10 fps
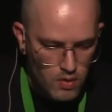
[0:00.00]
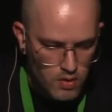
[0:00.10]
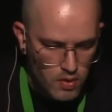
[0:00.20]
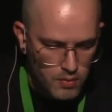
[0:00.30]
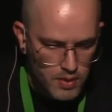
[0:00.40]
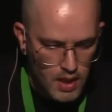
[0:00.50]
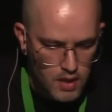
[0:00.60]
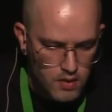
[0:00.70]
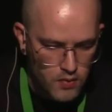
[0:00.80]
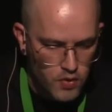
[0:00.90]

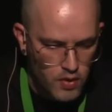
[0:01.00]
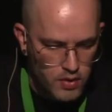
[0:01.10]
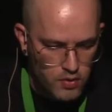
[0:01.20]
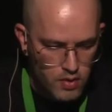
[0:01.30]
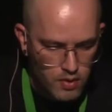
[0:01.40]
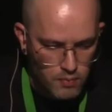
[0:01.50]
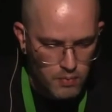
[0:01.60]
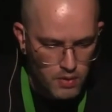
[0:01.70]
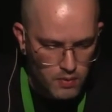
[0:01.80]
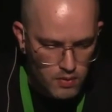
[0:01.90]
sometimes if you're using
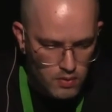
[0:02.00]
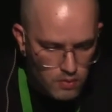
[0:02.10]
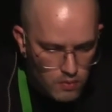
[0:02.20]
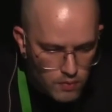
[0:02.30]
maybe, so